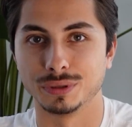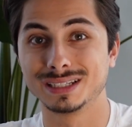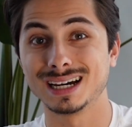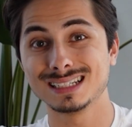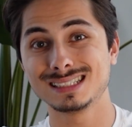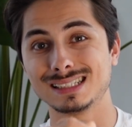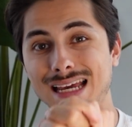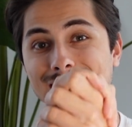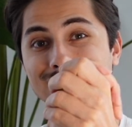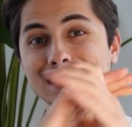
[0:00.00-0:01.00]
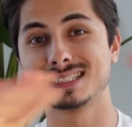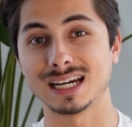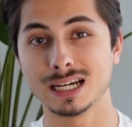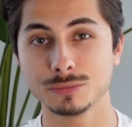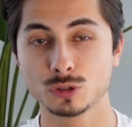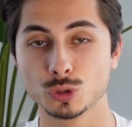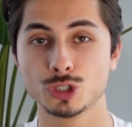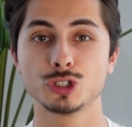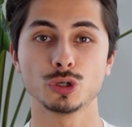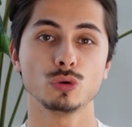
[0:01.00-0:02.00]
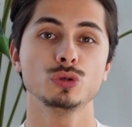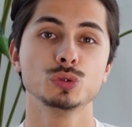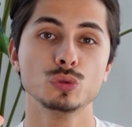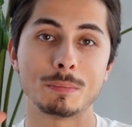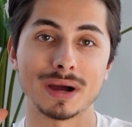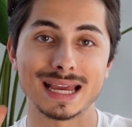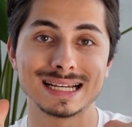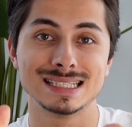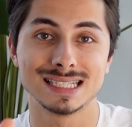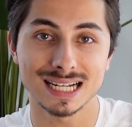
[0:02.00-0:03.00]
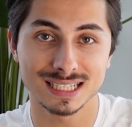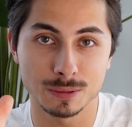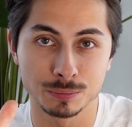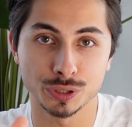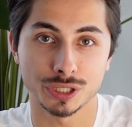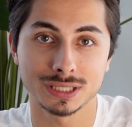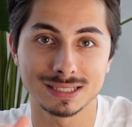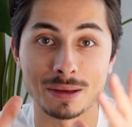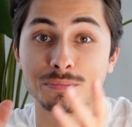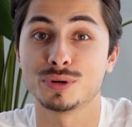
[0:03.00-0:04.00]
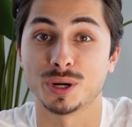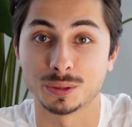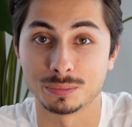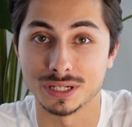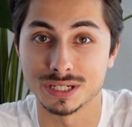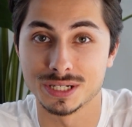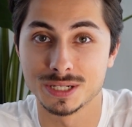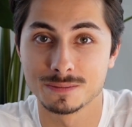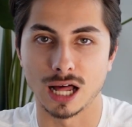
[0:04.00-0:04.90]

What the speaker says: But guys, it's time to show you my exact product and product page.